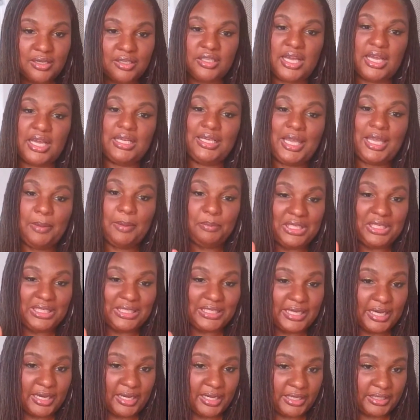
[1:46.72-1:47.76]
that can be
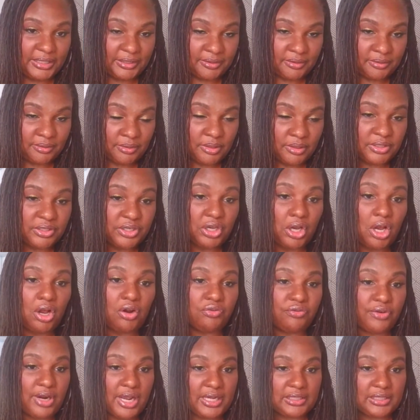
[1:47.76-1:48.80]
done to
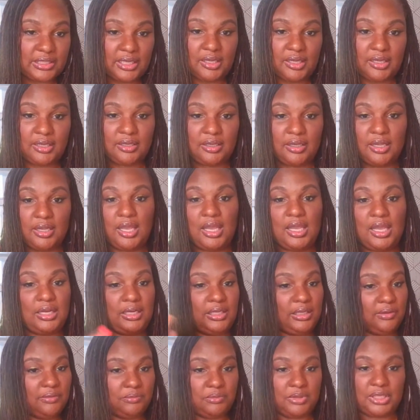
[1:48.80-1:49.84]
correct
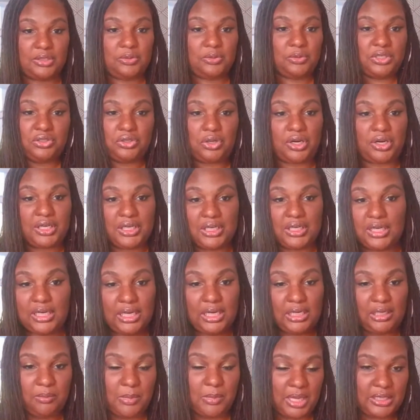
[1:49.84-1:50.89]
any of that started in
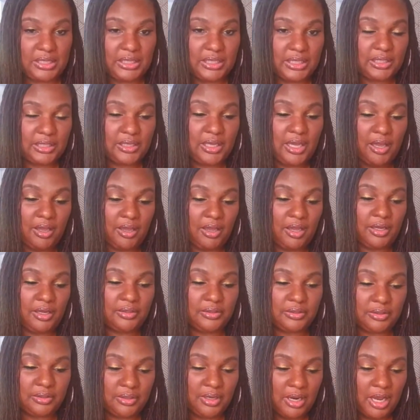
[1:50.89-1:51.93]
any method.
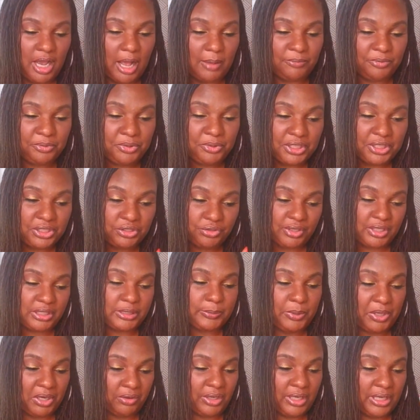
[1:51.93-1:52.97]
And I'm pretty
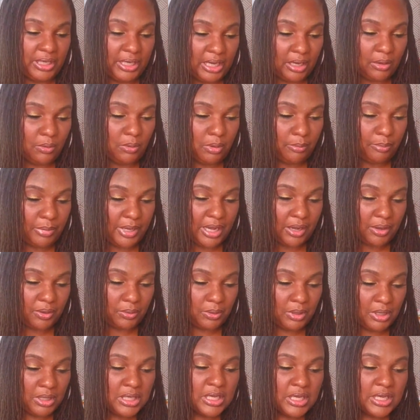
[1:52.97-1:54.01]
transparent now
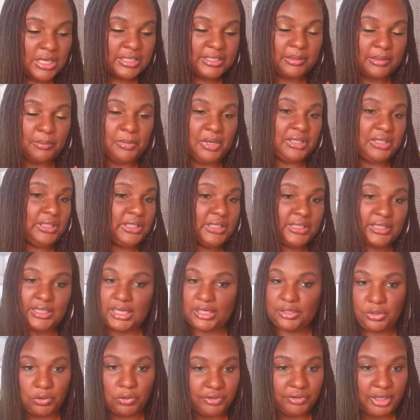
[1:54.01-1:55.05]
about some methods
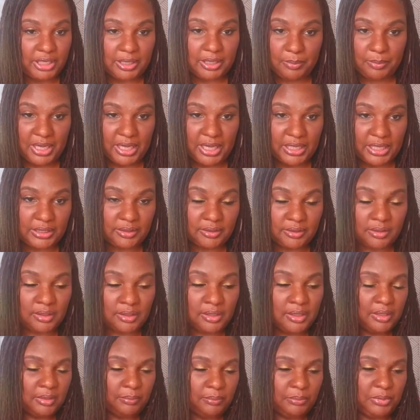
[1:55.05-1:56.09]
that I don't recommend
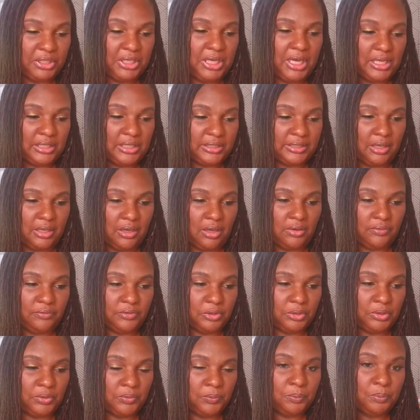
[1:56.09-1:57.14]
because of
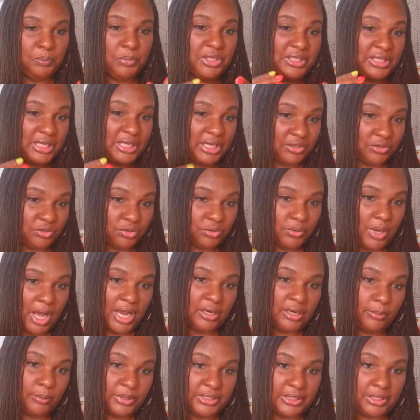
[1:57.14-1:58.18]
the
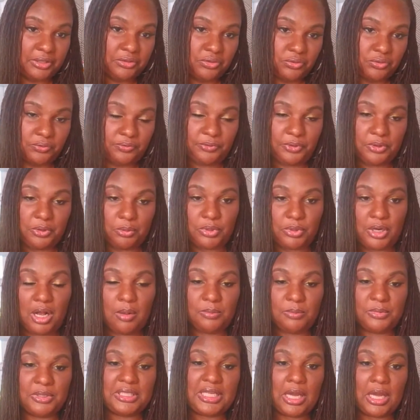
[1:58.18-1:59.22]
higher potential for the
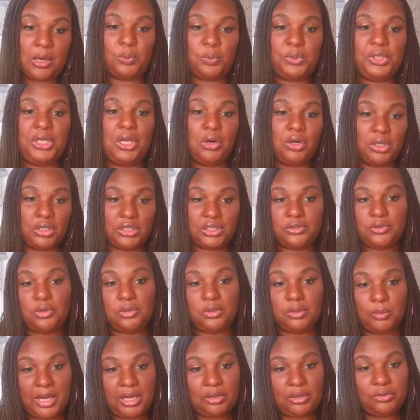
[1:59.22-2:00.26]
problems that we are going to
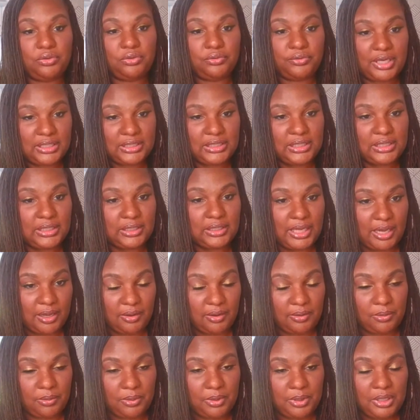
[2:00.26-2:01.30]
talk about correcting
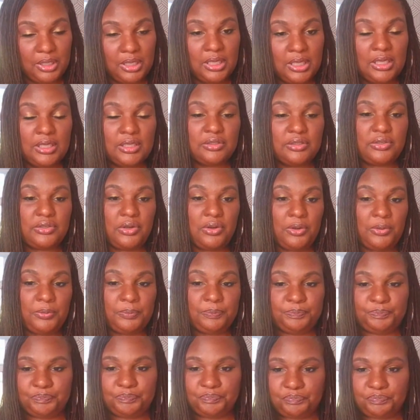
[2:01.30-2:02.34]
now. So